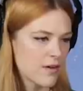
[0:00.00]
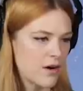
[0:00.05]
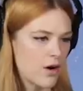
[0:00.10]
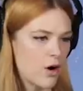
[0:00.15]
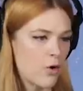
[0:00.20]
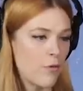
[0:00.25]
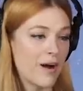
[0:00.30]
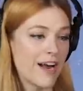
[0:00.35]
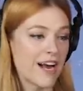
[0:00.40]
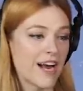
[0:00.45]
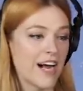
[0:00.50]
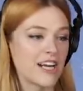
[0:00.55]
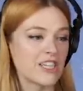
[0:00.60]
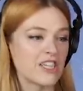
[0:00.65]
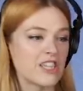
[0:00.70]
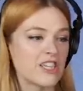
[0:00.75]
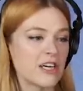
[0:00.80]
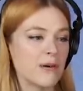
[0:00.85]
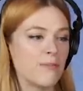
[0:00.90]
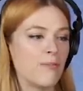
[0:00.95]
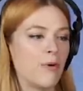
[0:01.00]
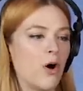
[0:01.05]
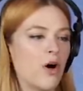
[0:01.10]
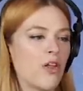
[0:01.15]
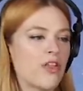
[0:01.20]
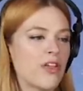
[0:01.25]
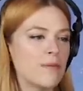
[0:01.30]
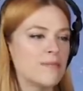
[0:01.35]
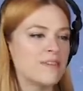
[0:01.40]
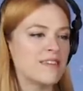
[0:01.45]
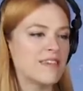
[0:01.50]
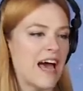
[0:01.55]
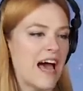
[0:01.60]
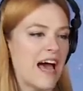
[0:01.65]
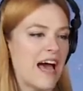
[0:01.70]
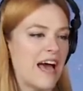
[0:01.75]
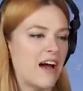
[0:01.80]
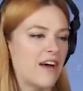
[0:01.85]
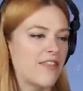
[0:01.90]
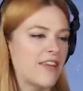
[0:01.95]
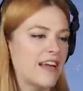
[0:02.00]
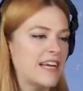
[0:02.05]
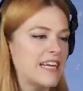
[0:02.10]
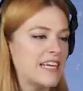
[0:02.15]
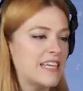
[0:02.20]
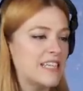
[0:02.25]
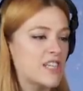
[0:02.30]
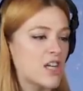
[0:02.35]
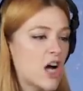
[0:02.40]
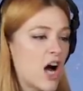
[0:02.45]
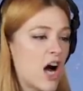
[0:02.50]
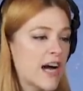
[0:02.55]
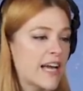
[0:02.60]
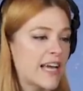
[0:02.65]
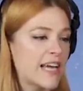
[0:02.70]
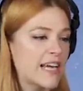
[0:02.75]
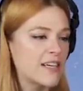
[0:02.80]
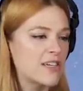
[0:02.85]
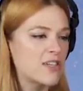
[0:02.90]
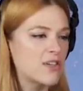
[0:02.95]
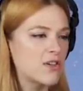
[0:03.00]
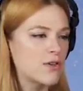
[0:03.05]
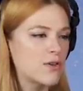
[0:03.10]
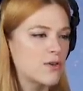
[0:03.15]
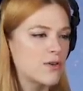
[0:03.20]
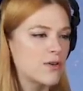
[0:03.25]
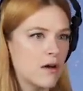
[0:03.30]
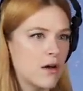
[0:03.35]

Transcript: Oh my gosh, they're both upset. They need talking to?